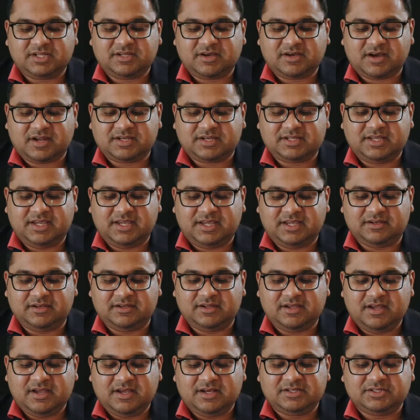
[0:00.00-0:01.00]
cut
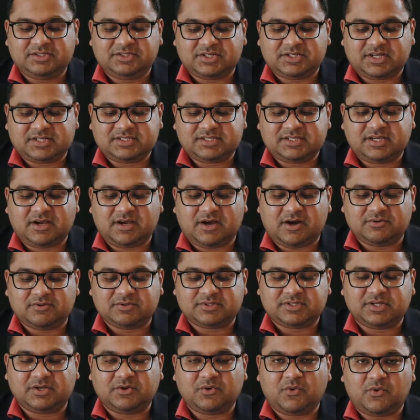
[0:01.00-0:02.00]
cane jutting out
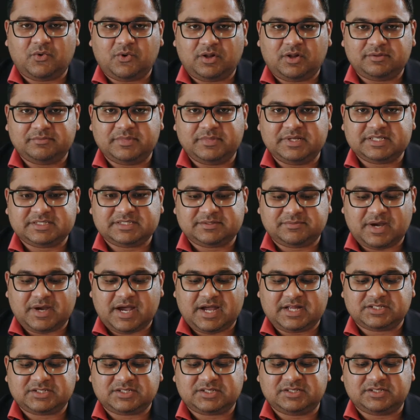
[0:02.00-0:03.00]
in all
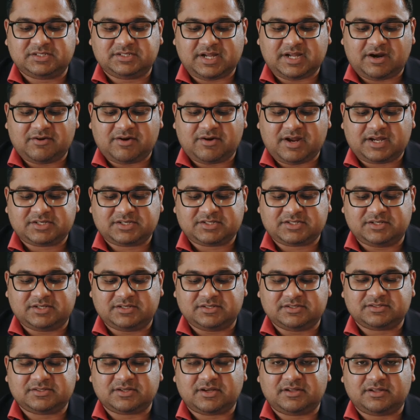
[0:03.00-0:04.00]
mismatched
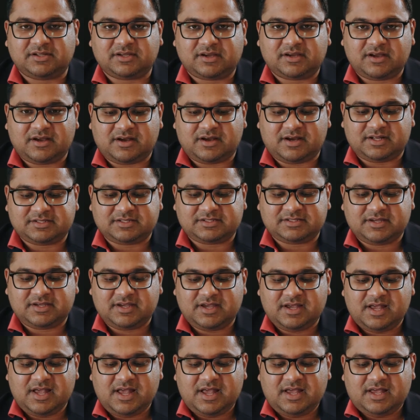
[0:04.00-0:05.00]
directions on the cart.
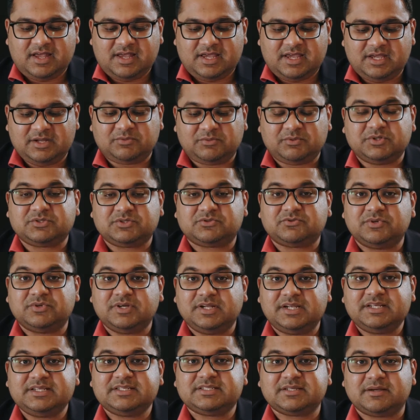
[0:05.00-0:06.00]
It was
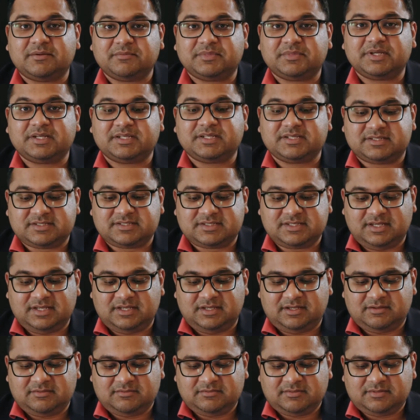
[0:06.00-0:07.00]
really something to
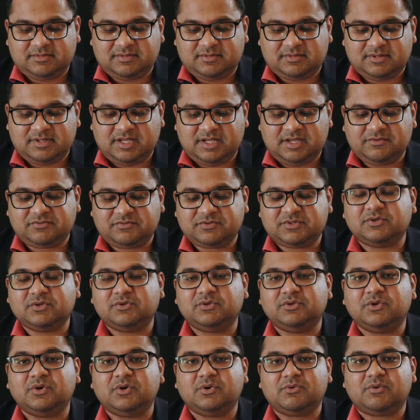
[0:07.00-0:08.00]
see, if to
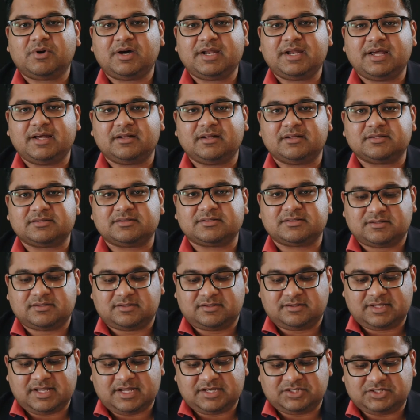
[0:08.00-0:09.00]
no one else
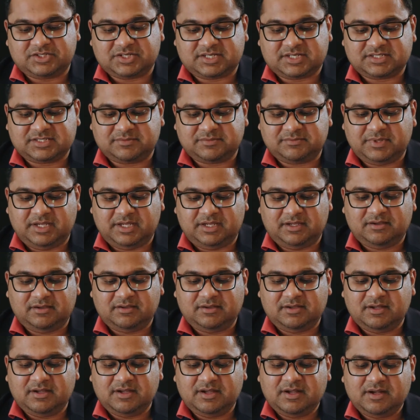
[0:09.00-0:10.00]
than just me.
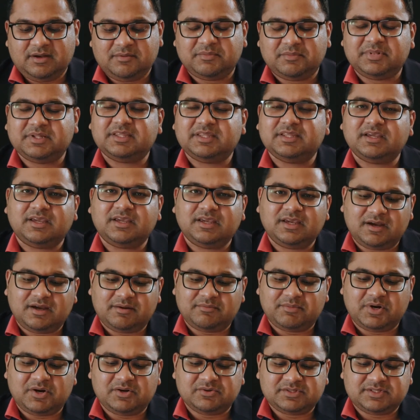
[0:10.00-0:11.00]
But thinking
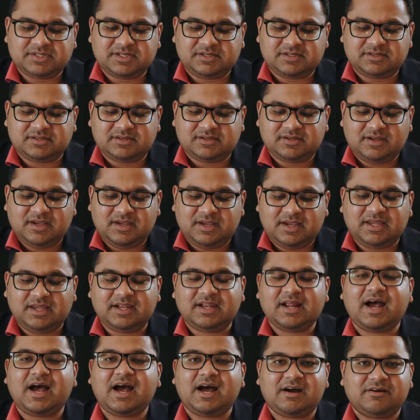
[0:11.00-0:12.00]
about it, it
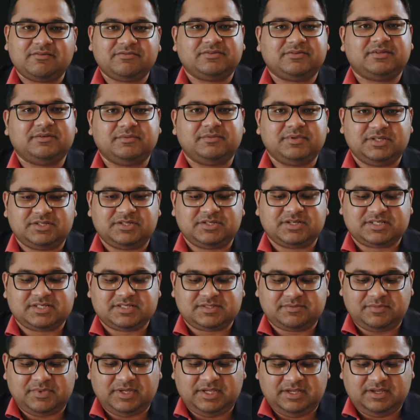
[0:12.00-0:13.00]
have to be just
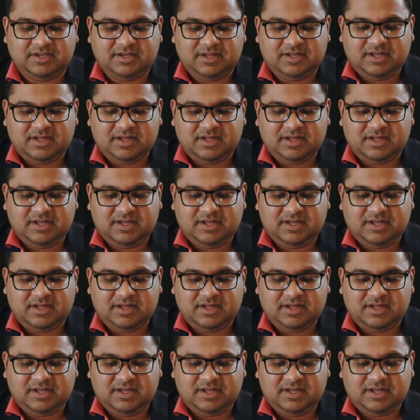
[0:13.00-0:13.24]
me.